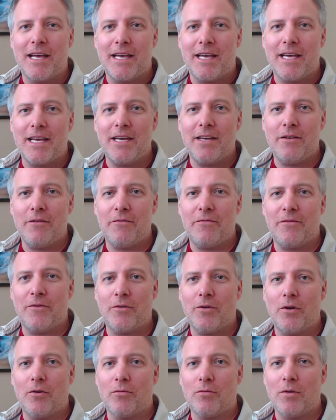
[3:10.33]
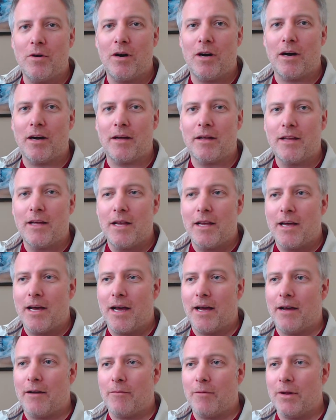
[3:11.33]
in Photo Raw?
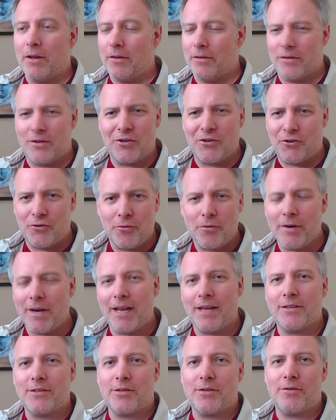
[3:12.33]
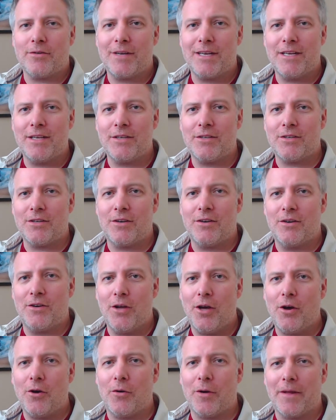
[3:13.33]
Uh, well, the short answer is
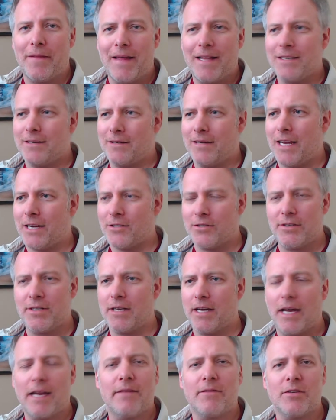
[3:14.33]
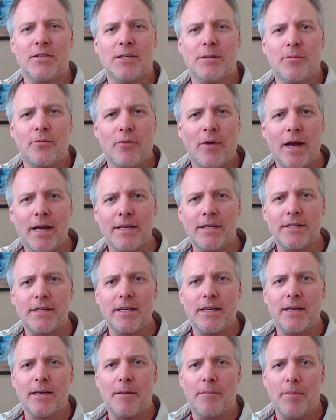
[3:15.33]
no, and that's actually kind of a
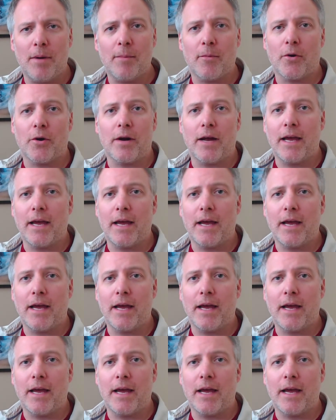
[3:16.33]
surprising bummer.